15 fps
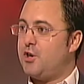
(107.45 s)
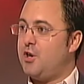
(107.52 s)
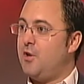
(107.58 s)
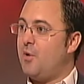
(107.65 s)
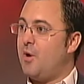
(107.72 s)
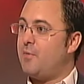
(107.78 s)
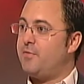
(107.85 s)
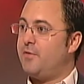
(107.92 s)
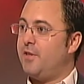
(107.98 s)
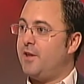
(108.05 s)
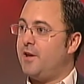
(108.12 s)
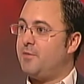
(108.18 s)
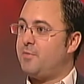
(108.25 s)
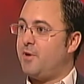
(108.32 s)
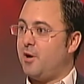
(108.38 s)
queue up for
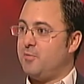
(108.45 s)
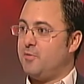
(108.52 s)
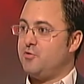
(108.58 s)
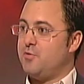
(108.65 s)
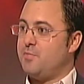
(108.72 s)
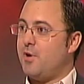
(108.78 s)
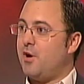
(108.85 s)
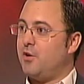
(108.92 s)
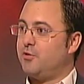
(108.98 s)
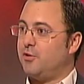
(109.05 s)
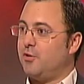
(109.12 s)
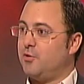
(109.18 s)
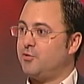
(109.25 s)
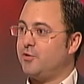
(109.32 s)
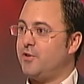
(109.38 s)
their parliamentary pass
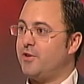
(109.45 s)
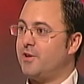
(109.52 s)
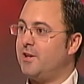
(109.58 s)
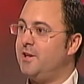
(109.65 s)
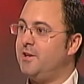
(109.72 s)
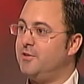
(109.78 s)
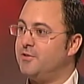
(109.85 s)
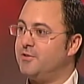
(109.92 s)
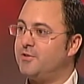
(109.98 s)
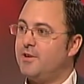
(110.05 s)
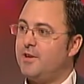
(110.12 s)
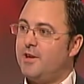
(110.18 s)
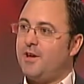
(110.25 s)
alongside the cleaners.